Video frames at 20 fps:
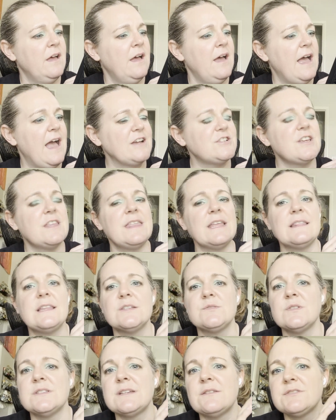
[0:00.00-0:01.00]
actually I think
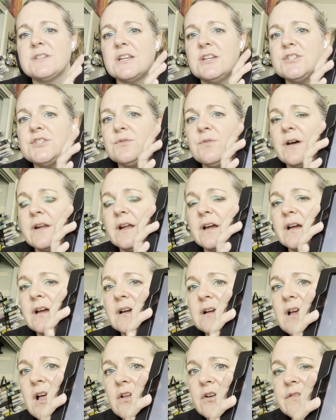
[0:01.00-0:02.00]
these ones I was going to do on
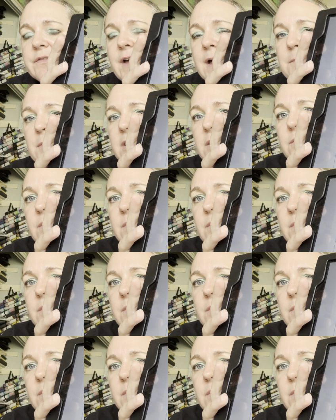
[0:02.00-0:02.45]
a colored fabric